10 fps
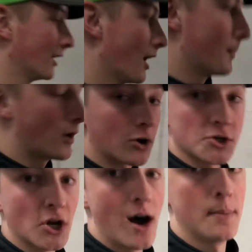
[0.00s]
up our
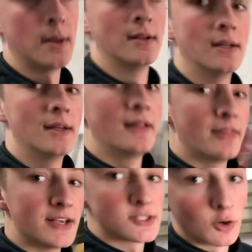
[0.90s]
shop.
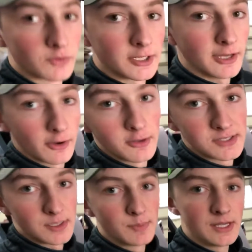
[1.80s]
This over here used to
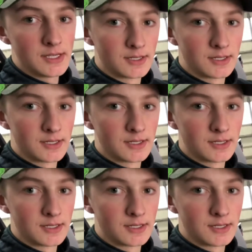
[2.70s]
be